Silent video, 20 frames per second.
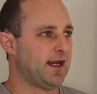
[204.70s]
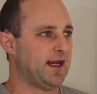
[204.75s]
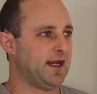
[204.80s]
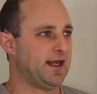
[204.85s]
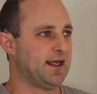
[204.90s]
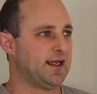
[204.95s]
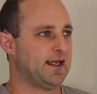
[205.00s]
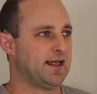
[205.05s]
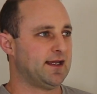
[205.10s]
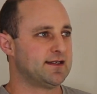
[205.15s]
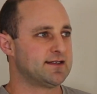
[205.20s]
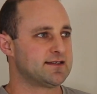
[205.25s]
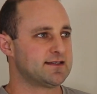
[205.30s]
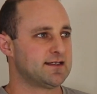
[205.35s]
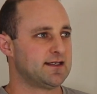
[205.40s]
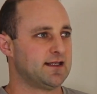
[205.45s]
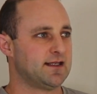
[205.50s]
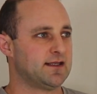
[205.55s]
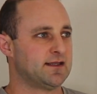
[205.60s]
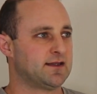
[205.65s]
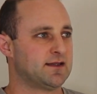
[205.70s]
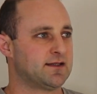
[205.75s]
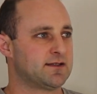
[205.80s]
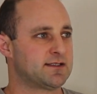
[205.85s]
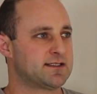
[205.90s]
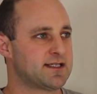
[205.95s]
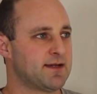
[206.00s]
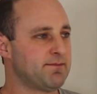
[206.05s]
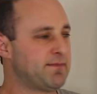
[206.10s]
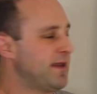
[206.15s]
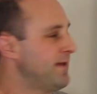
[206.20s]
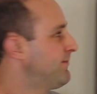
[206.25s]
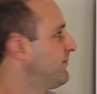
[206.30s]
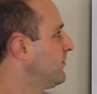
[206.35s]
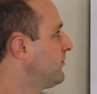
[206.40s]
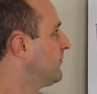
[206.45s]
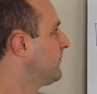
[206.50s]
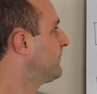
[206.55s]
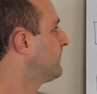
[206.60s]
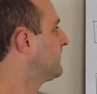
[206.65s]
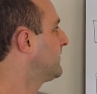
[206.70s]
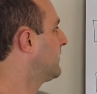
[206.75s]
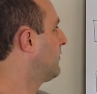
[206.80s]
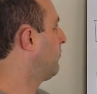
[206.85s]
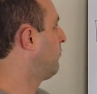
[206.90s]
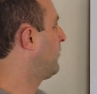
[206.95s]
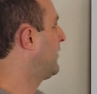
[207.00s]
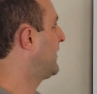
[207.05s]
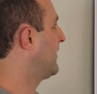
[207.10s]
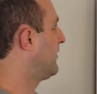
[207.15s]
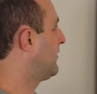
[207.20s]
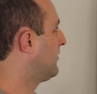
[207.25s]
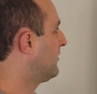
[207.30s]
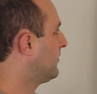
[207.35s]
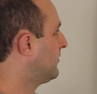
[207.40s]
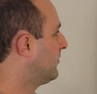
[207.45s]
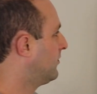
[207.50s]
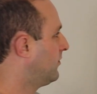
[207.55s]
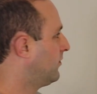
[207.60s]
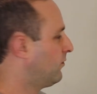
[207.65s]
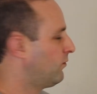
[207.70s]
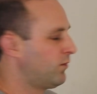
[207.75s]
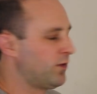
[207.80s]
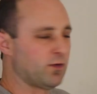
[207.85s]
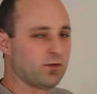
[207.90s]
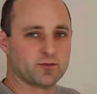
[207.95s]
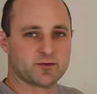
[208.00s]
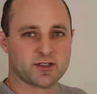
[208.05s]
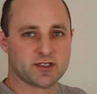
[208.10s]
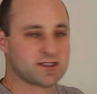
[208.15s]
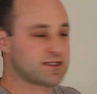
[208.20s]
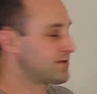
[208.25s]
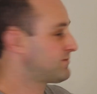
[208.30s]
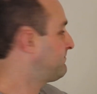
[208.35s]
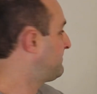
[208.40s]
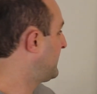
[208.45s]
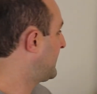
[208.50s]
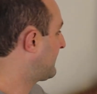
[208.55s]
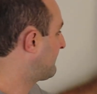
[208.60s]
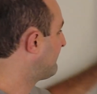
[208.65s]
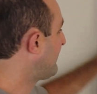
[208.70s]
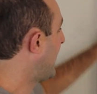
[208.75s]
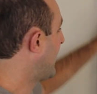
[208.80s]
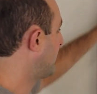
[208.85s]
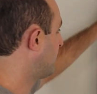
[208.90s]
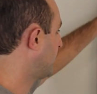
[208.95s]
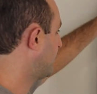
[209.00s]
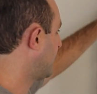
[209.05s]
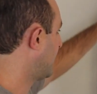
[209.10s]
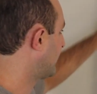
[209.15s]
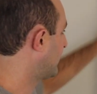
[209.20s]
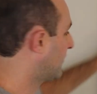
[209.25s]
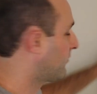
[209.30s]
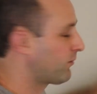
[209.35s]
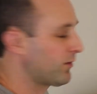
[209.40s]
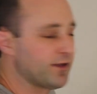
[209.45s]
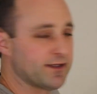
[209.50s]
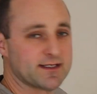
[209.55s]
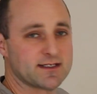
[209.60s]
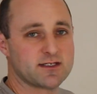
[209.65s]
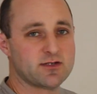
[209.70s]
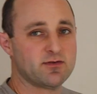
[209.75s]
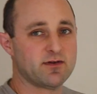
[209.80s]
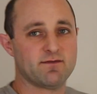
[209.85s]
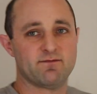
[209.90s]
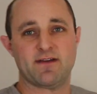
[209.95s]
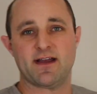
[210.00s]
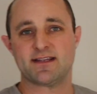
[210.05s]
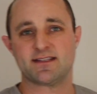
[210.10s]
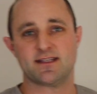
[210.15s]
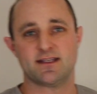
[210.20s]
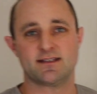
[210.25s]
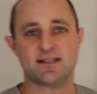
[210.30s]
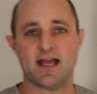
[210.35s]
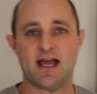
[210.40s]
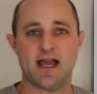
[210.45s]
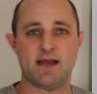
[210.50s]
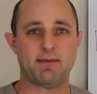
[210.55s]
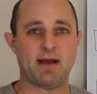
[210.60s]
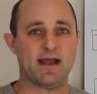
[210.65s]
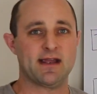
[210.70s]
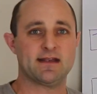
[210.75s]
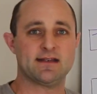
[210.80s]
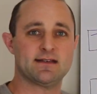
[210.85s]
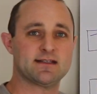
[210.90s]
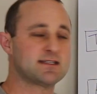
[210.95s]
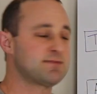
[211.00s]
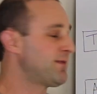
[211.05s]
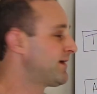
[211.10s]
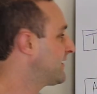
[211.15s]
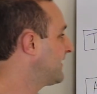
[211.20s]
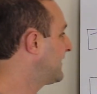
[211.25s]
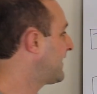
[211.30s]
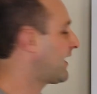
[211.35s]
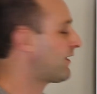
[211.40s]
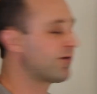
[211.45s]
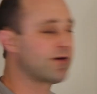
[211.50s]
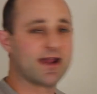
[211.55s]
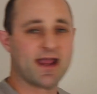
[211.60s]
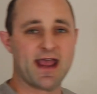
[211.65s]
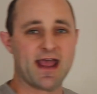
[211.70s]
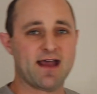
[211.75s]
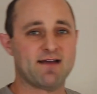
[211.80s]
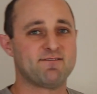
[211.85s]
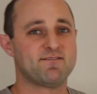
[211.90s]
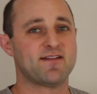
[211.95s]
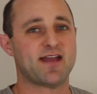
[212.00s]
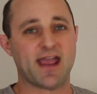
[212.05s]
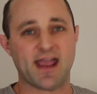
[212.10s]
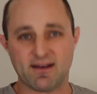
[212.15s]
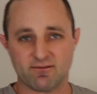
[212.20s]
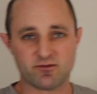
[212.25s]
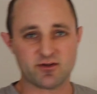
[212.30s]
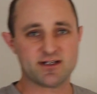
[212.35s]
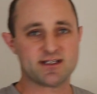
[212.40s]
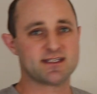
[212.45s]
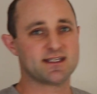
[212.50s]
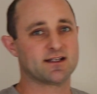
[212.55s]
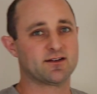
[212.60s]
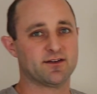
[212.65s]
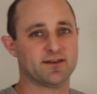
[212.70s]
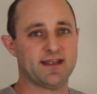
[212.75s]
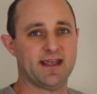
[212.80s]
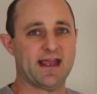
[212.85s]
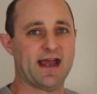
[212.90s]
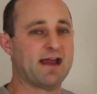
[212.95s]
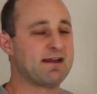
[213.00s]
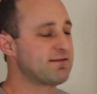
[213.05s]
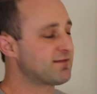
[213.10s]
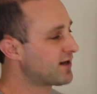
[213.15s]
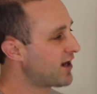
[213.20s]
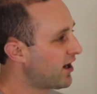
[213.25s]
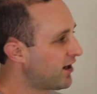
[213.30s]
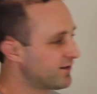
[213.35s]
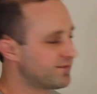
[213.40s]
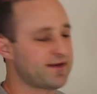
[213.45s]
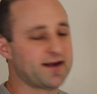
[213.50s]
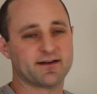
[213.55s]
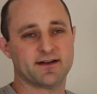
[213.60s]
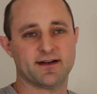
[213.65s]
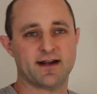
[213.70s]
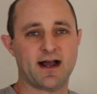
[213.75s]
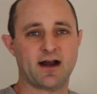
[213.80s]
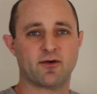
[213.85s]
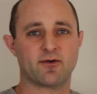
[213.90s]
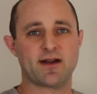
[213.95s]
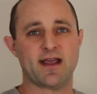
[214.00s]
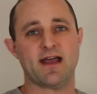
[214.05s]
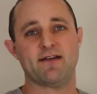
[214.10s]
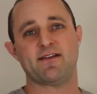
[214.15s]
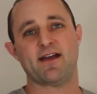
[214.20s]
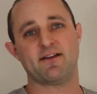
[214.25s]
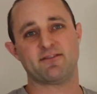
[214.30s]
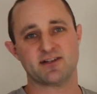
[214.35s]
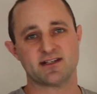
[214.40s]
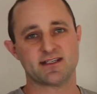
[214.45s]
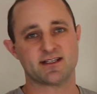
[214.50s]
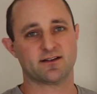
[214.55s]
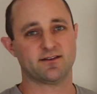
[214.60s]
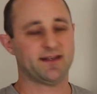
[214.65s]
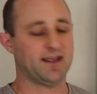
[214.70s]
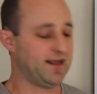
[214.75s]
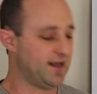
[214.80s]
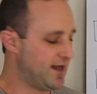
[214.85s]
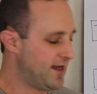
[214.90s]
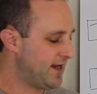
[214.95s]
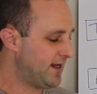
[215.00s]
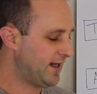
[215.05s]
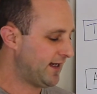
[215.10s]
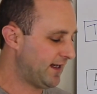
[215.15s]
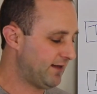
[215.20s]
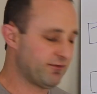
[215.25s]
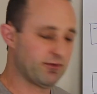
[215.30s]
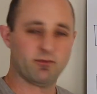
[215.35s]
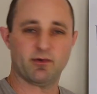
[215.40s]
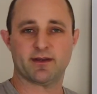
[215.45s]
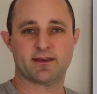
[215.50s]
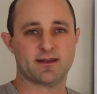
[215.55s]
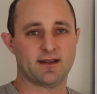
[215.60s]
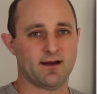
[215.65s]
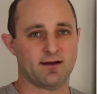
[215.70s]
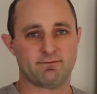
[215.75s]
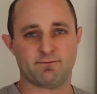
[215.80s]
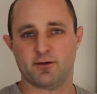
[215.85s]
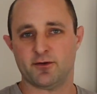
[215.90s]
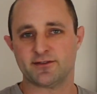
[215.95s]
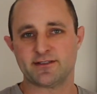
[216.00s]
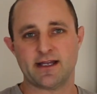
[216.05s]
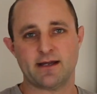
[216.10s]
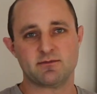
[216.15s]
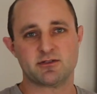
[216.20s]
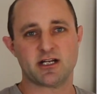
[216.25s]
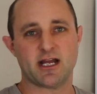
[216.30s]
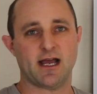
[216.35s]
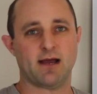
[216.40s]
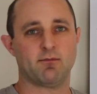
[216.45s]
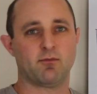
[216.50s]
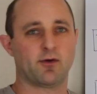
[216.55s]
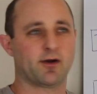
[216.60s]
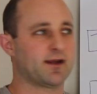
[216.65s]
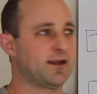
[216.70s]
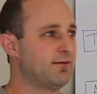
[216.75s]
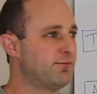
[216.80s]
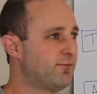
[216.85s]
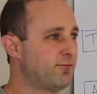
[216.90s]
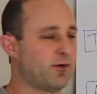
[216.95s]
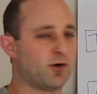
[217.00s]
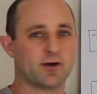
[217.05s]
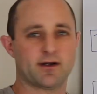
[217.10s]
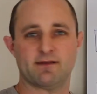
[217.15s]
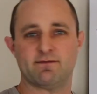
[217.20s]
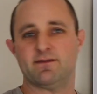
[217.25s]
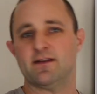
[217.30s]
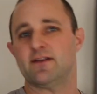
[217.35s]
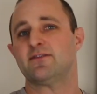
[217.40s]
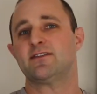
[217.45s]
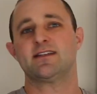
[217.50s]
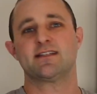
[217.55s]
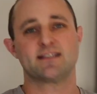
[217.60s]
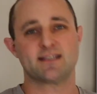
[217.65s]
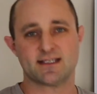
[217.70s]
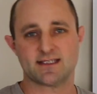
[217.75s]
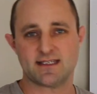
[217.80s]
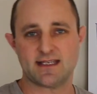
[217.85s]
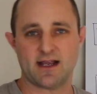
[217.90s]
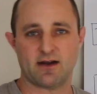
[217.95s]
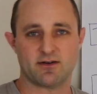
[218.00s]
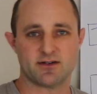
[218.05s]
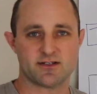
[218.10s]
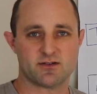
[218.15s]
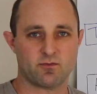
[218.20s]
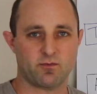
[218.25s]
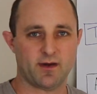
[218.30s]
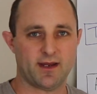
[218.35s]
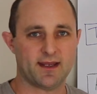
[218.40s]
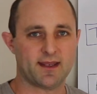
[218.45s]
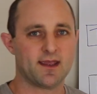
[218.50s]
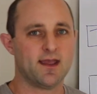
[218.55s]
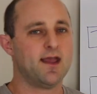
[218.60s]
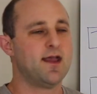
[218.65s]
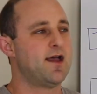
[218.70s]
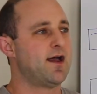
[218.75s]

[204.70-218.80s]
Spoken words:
And some people will just be fine with that. They're willing to invest the time. I spent an hour and a half every single day. I've carved out an hour and a half every single day, even with a full-time job working 40, 50, 60 hours a week.